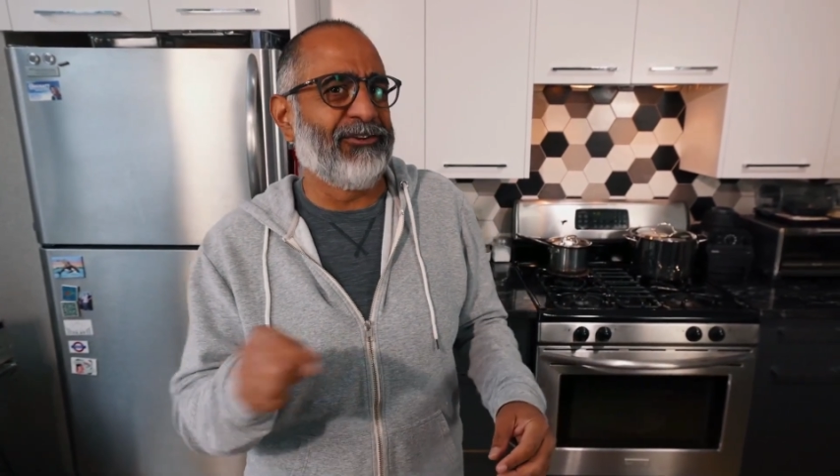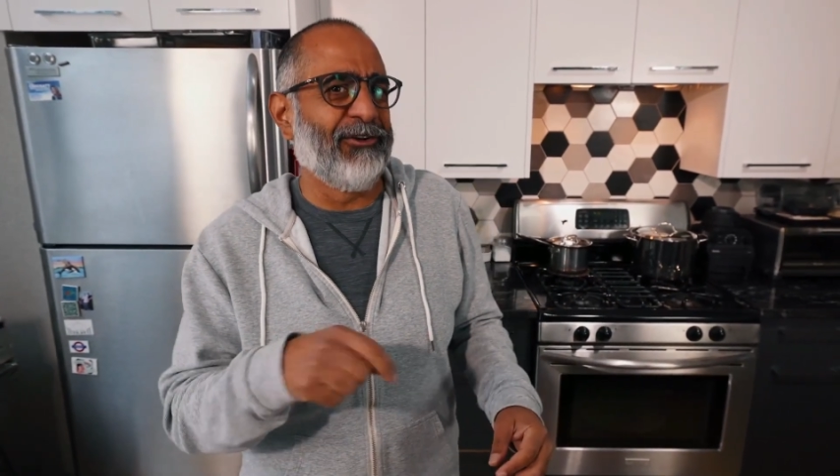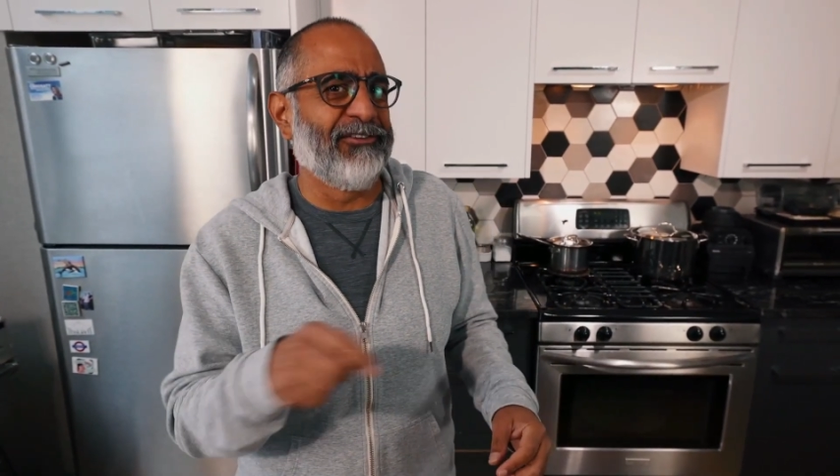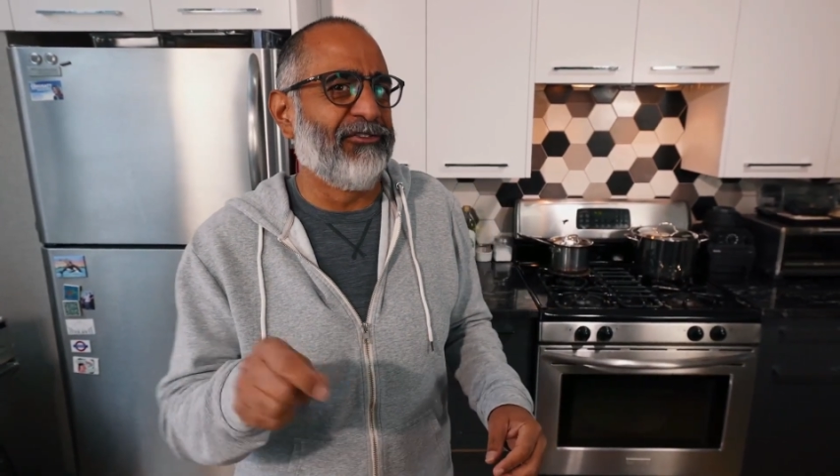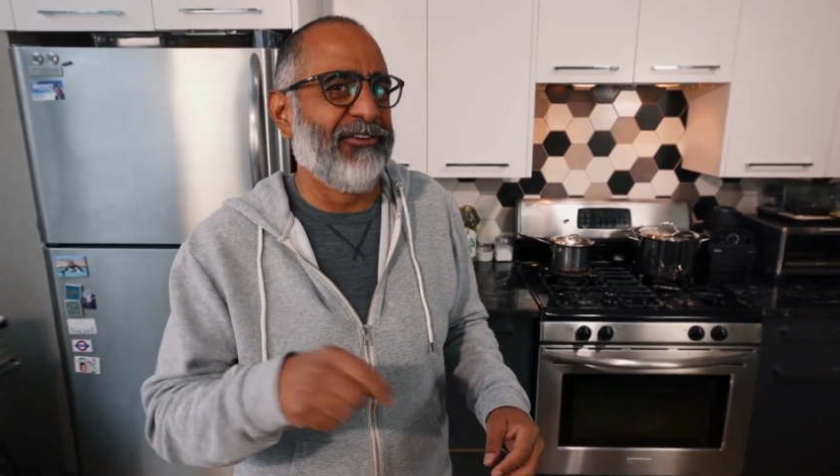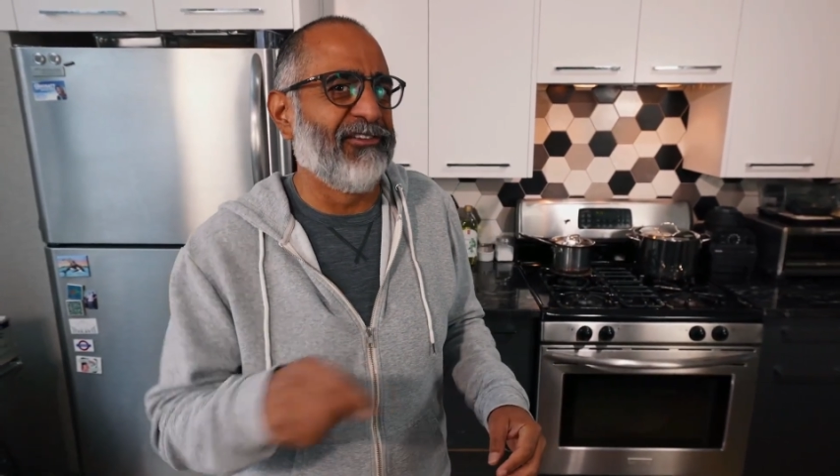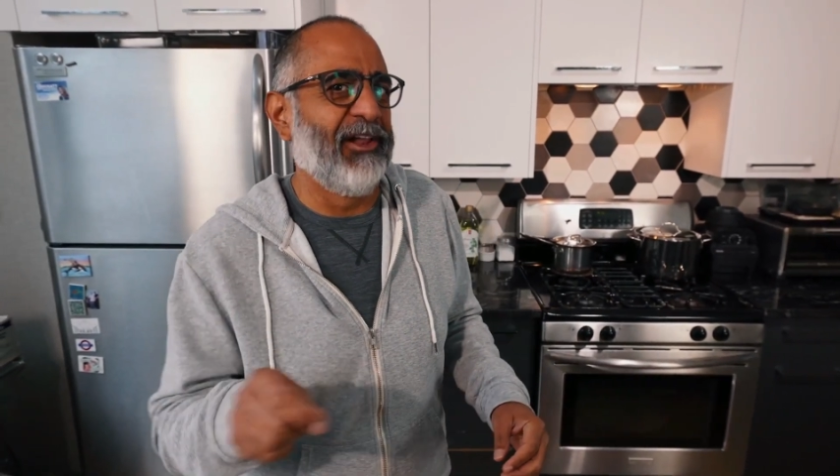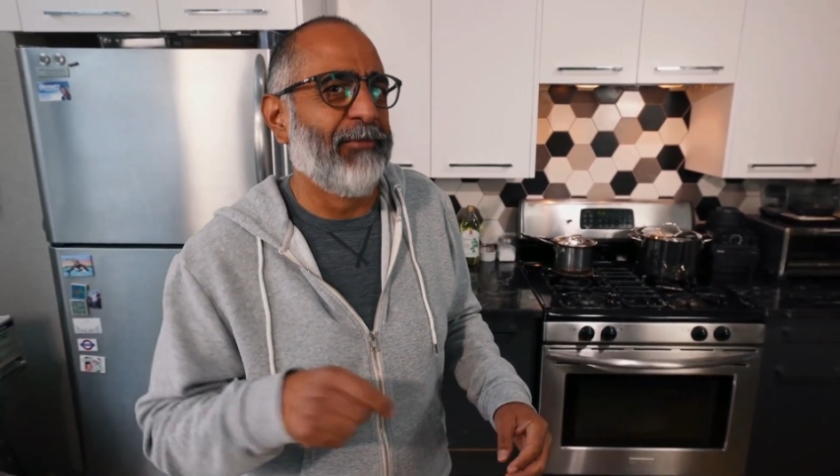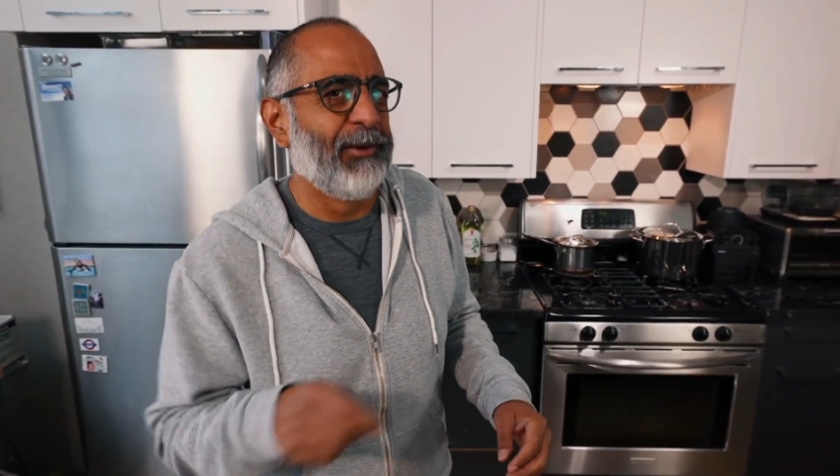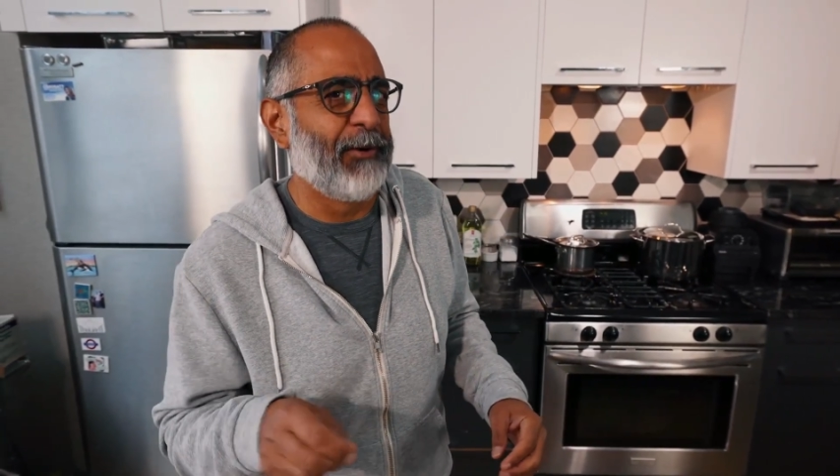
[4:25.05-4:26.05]
to also drizzle a
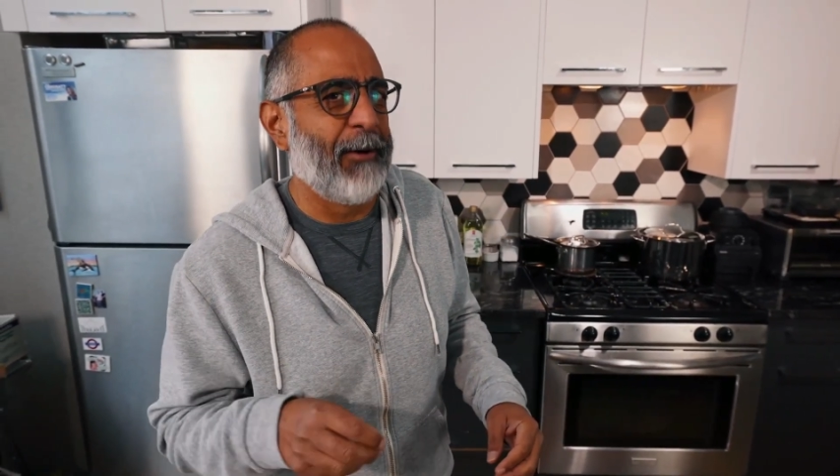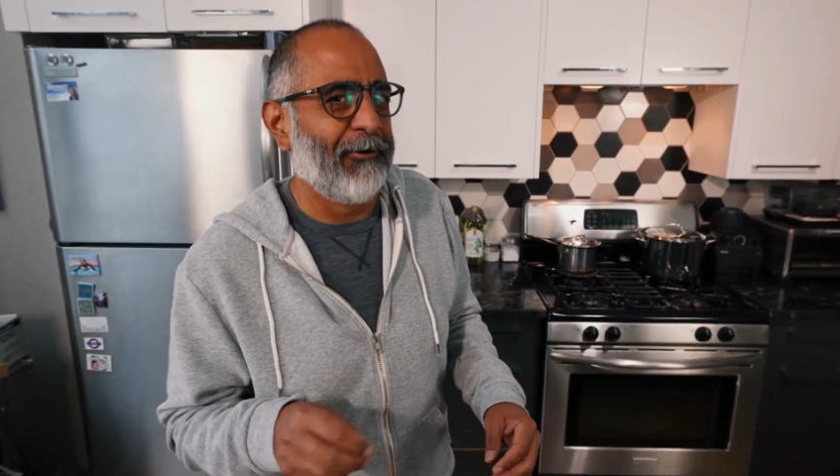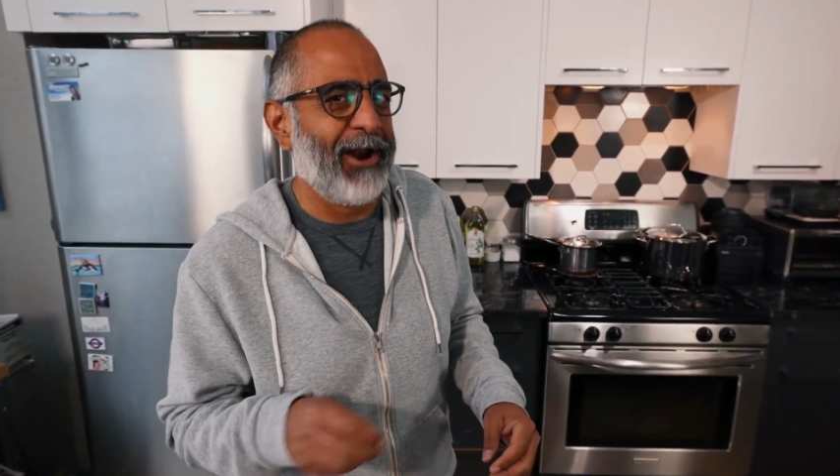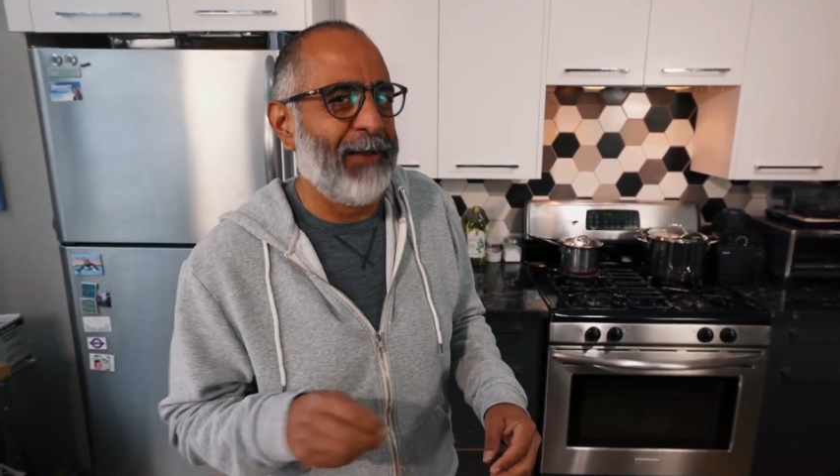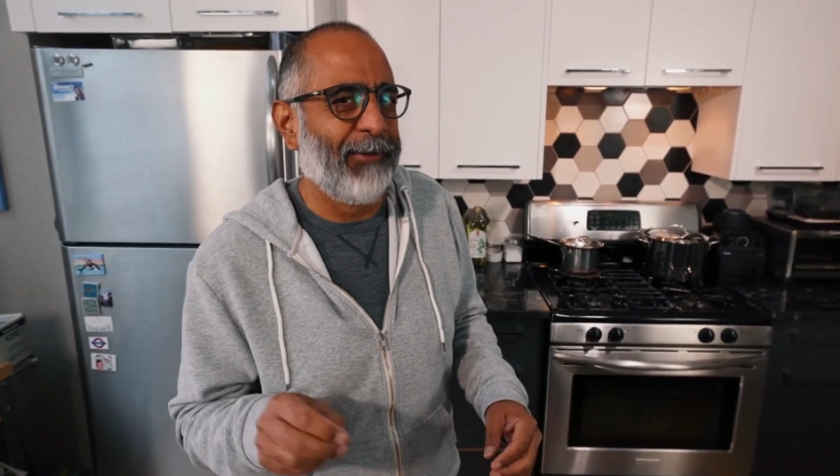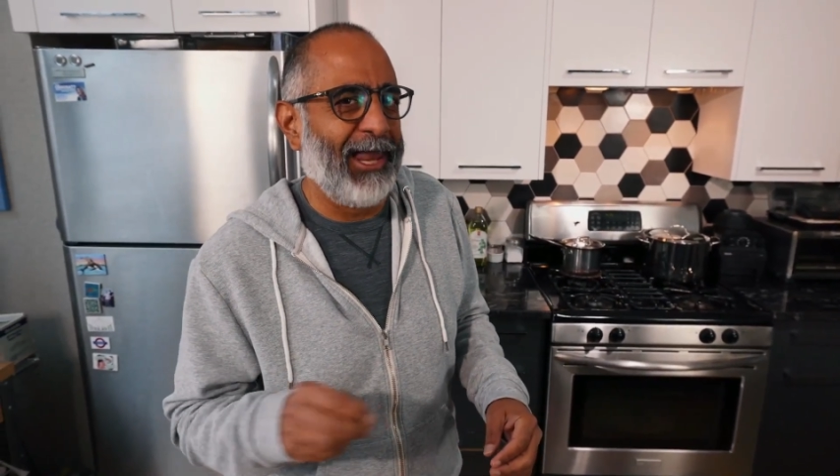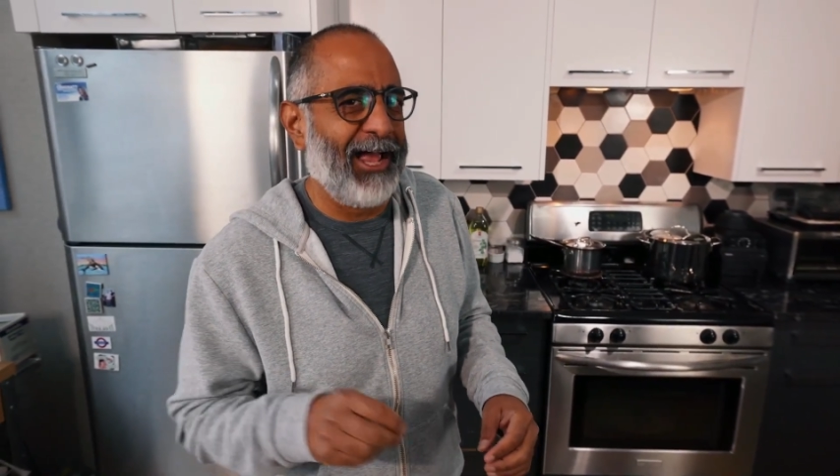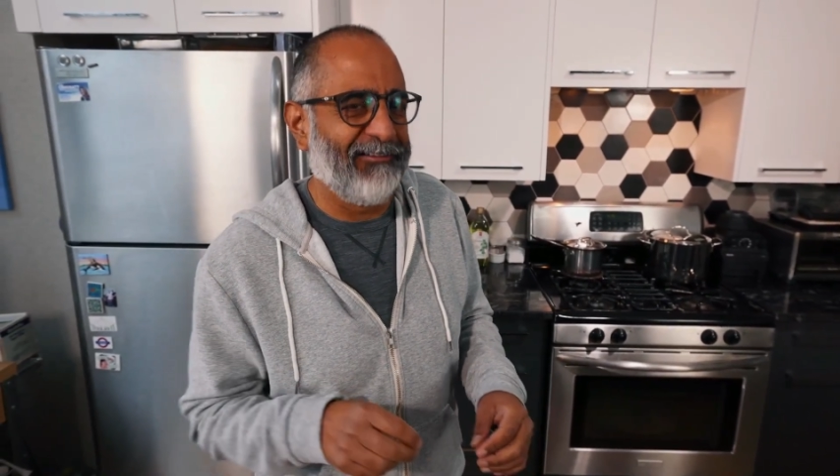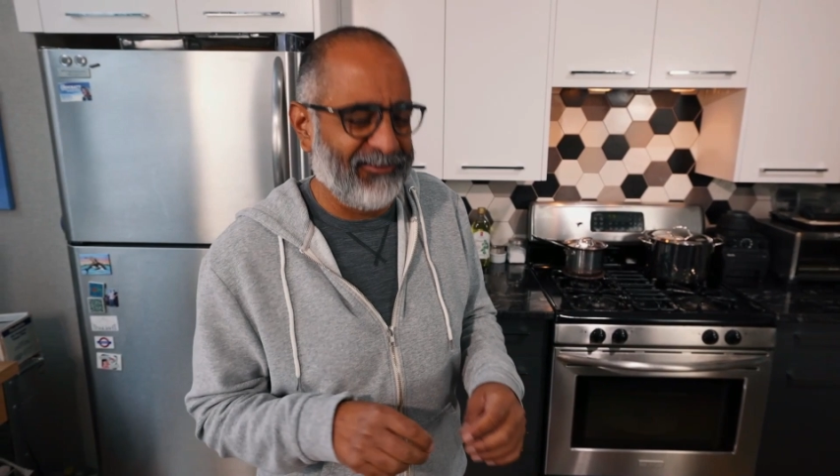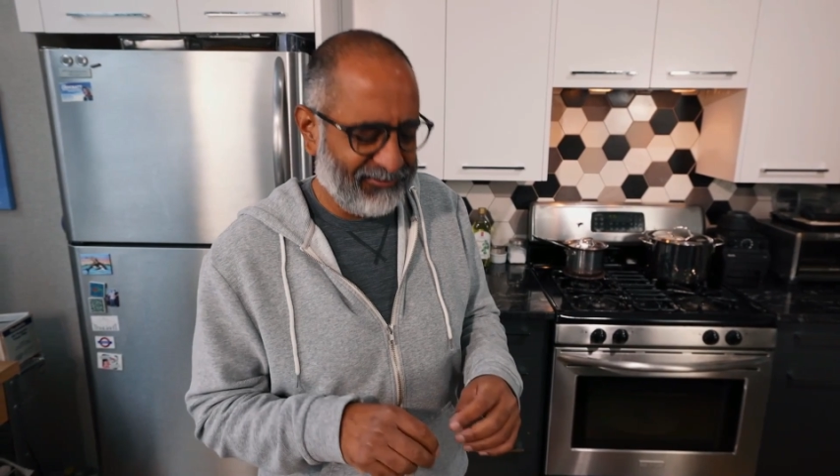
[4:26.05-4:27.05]
bit of pomegranate
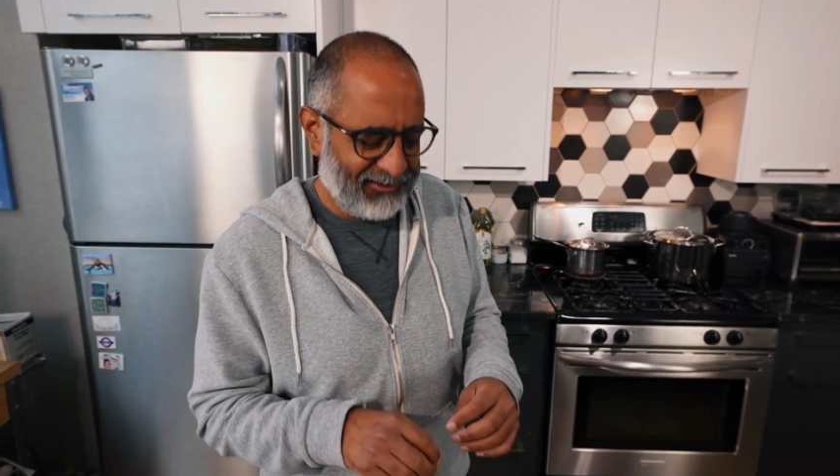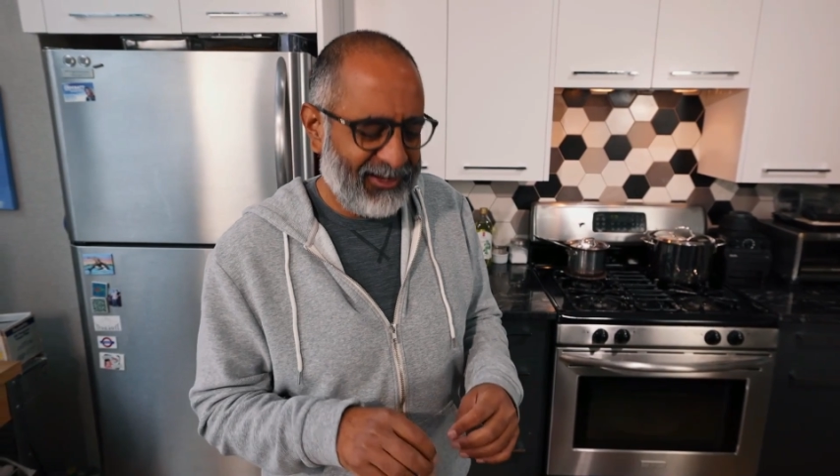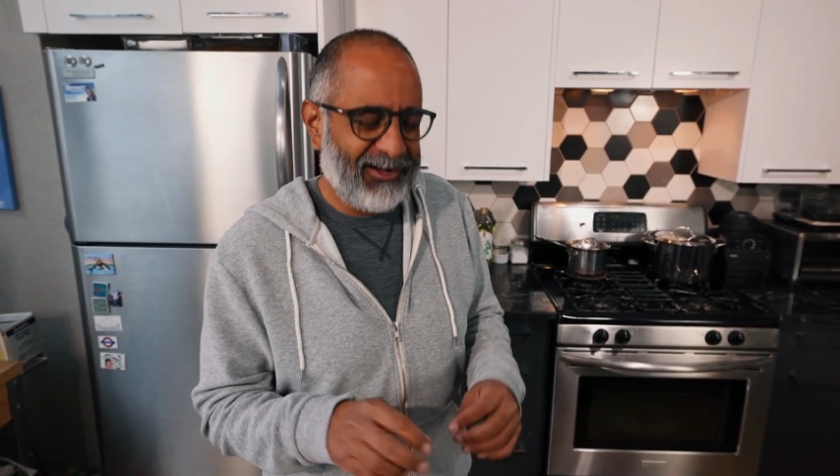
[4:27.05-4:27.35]
molasses